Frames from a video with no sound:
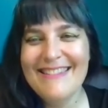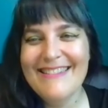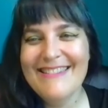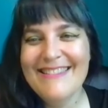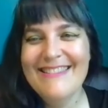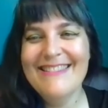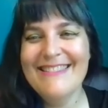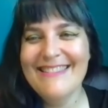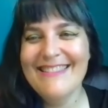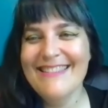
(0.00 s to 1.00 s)

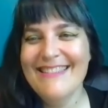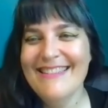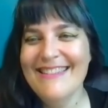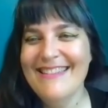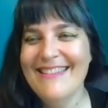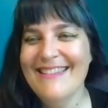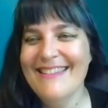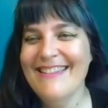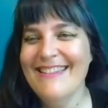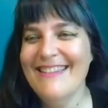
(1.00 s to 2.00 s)

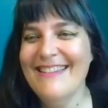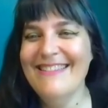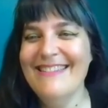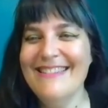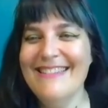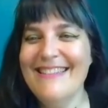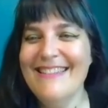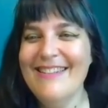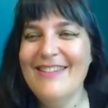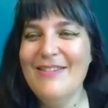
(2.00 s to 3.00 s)

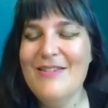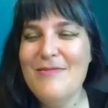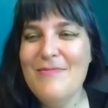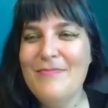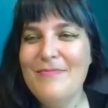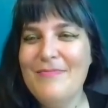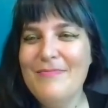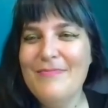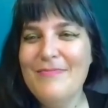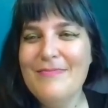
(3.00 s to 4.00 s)

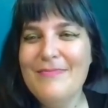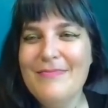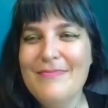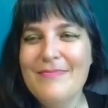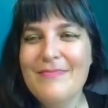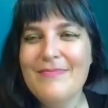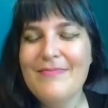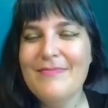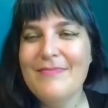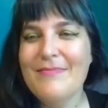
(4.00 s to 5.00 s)

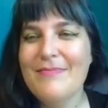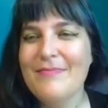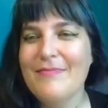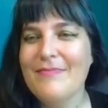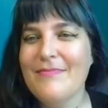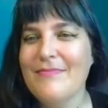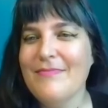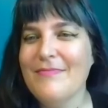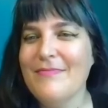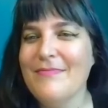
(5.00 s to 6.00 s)

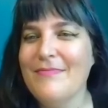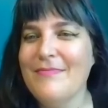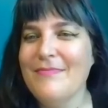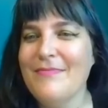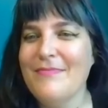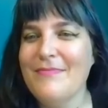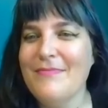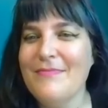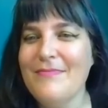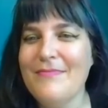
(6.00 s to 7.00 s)

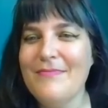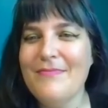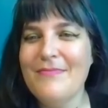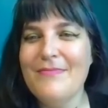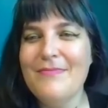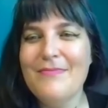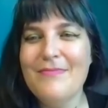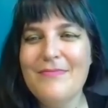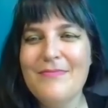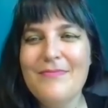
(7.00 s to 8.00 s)
The person shown says nothing.